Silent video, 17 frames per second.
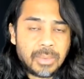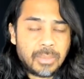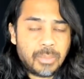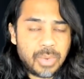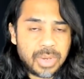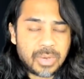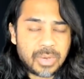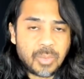
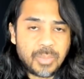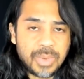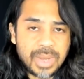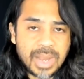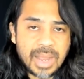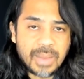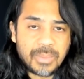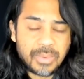
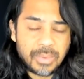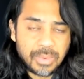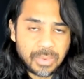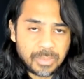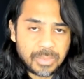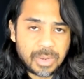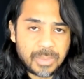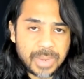Muntopia
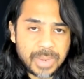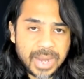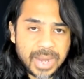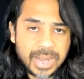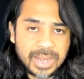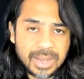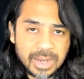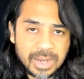Volum,
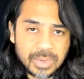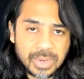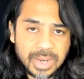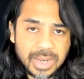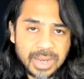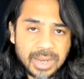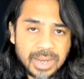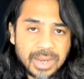a
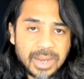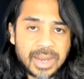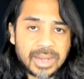Yardole.